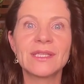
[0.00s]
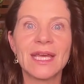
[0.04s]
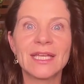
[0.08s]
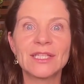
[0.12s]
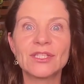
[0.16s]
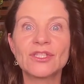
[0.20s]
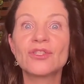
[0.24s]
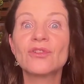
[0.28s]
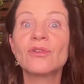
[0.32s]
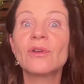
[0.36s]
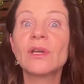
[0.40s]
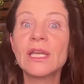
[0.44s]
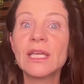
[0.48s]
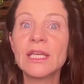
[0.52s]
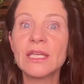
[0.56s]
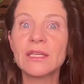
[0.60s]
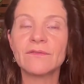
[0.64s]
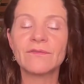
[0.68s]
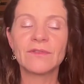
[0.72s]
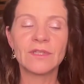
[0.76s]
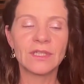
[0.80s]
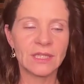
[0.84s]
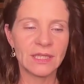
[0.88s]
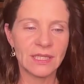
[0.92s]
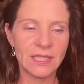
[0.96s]
that you
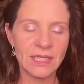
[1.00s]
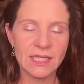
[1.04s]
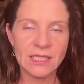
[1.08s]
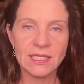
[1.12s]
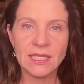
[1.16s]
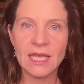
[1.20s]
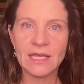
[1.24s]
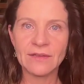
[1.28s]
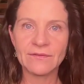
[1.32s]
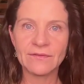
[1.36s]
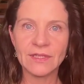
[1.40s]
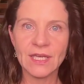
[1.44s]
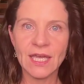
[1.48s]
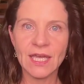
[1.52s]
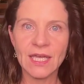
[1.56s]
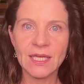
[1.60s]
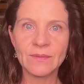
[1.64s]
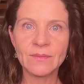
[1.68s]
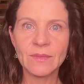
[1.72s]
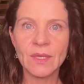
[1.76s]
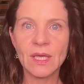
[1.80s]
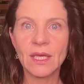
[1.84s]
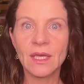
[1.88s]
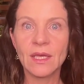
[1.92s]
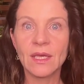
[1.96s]
live in this
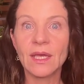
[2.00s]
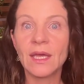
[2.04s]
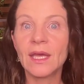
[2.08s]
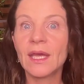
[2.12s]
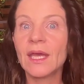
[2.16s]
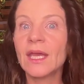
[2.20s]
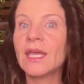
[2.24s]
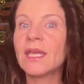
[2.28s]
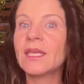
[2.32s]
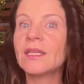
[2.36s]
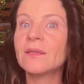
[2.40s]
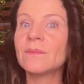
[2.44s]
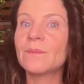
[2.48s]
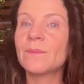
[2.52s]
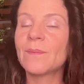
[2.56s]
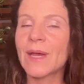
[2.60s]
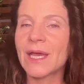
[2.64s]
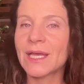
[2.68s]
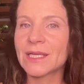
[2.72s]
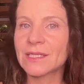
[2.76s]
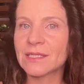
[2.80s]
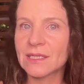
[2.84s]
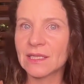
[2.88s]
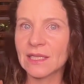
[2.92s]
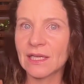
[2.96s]
lifetime, in
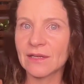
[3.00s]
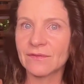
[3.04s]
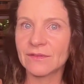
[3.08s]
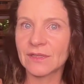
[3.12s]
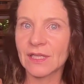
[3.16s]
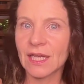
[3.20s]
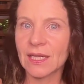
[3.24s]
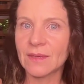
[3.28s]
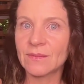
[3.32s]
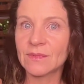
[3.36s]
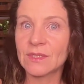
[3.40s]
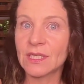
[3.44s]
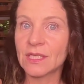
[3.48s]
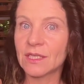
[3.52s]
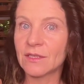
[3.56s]
past lifetimes.